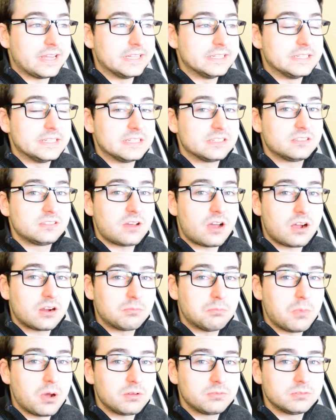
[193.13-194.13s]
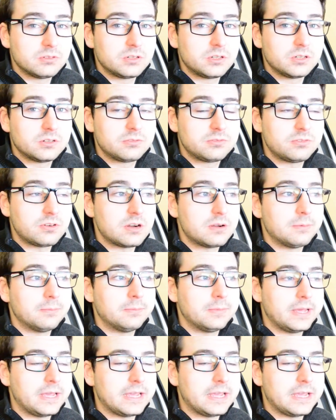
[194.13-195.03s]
and the stock muffler from